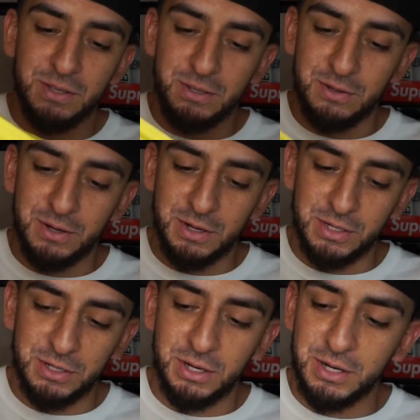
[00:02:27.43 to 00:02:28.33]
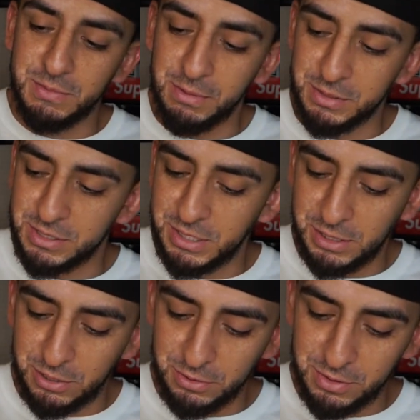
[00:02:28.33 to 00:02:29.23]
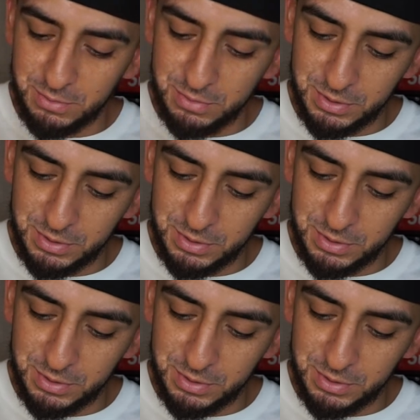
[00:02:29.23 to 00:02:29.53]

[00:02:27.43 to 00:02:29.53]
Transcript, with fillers: you're gonna you're gonna be able to see through them.